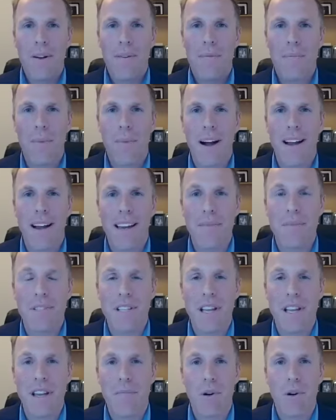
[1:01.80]
My name is
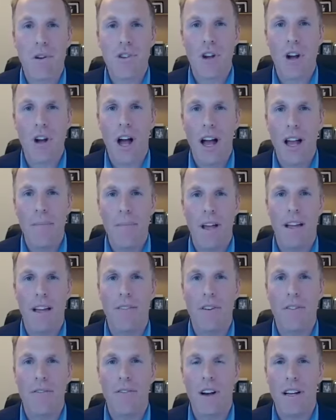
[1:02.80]
Dave Bushell. I'm head of
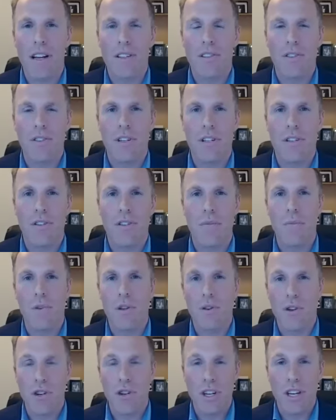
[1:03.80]
advisor
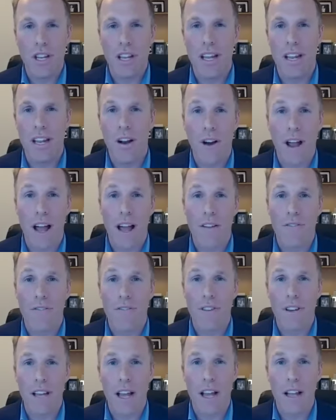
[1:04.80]
distribution here at
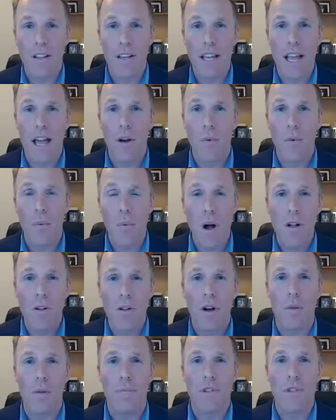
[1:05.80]
Fidelity, and
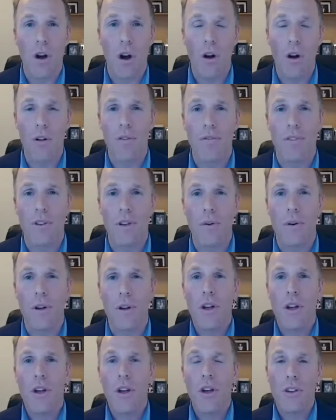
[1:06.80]
welcome to all of you
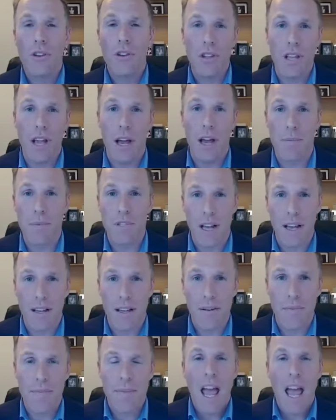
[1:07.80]
to the Upside.
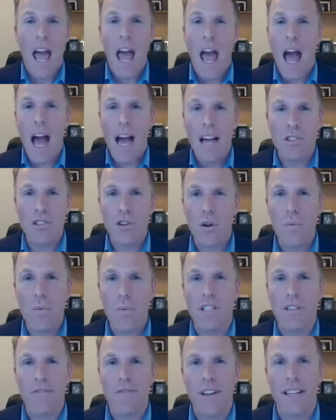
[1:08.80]
As always,
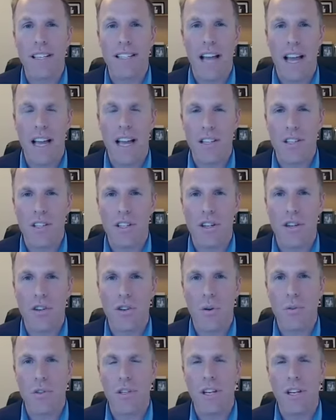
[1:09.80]
a fantastic
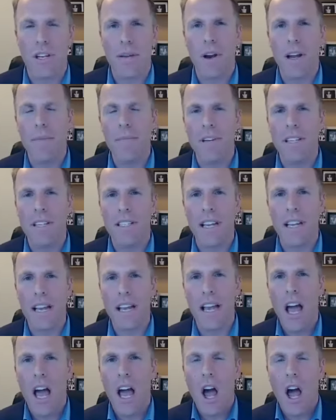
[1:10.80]
show today, but I'm going to say
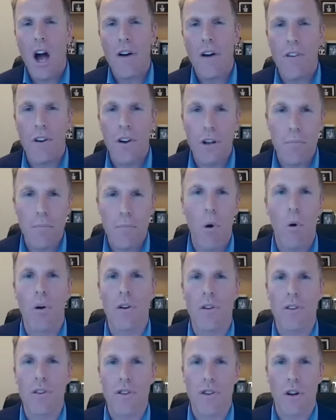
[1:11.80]
a very
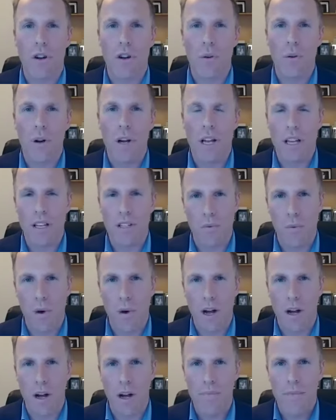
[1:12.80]
important show as
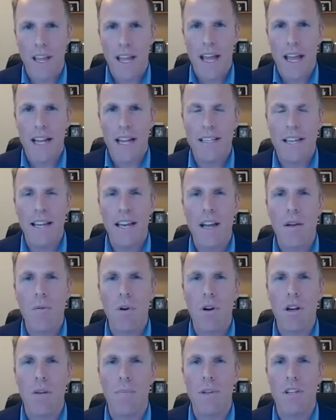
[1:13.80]
well. And today we're
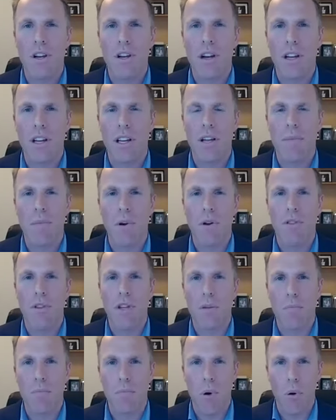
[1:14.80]
going to be talking about the
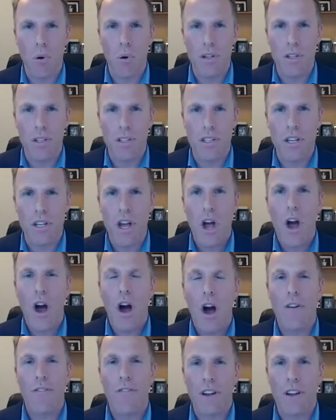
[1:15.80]
importance
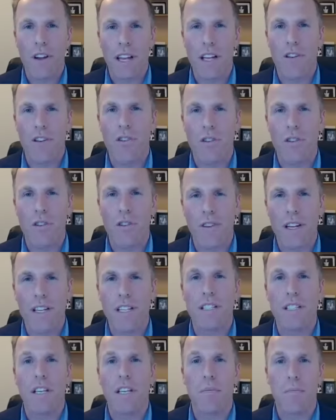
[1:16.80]
of financial advice,
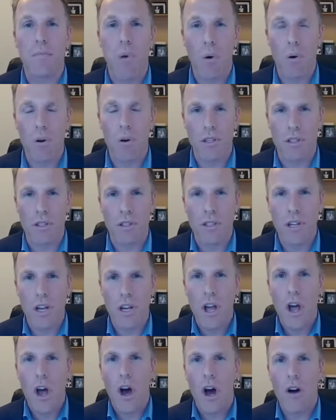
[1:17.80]
the importance
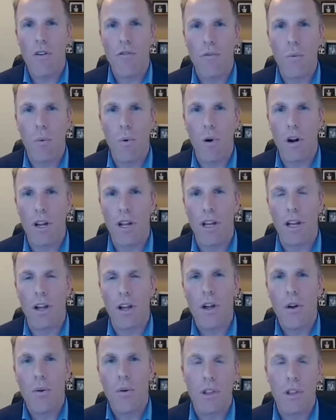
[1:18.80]
of working
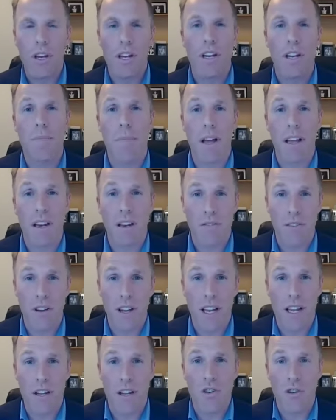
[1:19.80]
with an independent
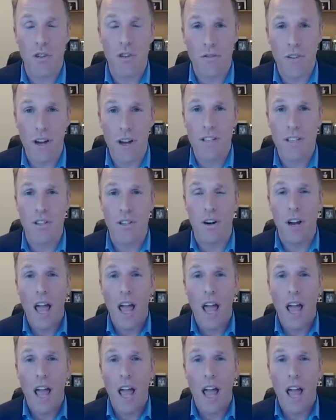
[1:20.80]
financial advisor.